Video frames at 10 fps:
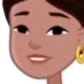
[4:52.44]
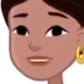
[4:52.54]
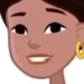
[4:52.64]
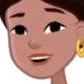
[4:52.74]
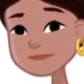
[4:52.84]

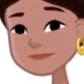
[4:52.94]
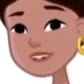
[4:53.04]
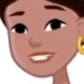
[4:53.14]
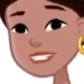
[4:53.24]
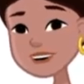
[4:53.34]
For
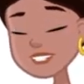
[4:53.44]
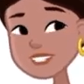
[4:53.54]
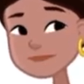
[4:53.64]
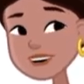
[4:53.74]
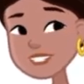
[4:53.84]
example,
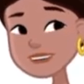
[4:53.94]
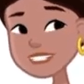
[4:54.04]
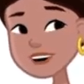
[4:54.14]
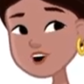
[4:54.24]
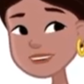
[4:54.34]
setting
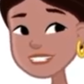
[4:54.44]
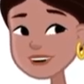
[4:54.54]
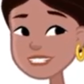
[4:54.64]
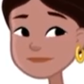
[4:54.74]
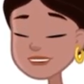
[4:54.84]
boundaries at work
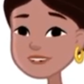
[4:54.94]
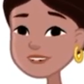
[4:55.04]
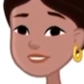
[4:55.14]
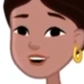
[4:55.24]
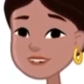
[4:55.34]
is
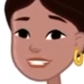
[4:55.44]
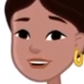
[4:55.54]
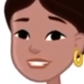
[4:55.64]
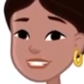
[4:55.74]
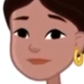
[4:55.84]

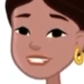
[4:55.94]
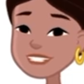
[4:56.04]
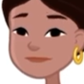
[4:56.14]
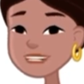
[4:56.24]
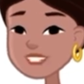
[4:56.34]
problem-focused
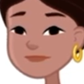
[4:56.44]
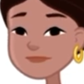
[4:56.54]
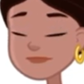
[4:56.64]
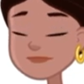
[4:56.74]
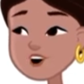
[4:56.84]
coping,
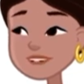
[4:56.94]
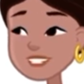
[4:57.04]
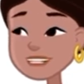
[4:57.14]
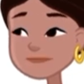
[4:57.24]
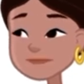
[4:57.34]

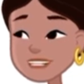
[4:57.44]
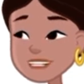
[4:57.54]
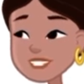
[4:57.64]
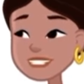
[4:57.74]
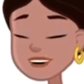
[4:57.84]
while deep
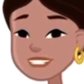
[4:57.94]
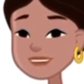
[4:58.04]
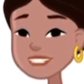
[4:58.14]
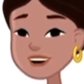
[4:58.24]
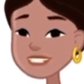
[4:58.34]
breathing
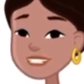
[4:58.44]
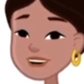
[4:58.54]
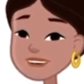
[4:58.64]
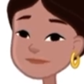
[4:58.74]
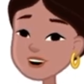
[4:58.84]
exercise
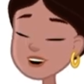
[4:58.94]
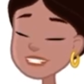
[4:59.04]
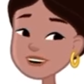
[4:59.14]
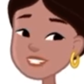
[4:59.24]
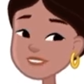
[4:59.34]
are
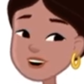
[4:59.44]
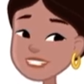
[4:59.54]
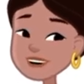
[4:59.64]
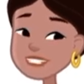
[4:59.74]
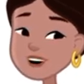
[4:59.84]

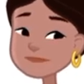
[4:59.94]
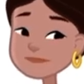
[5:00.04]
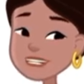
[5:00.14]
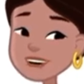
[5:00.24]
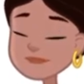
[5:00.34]
emotion-focused
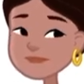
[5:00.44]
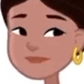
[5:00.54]
coping.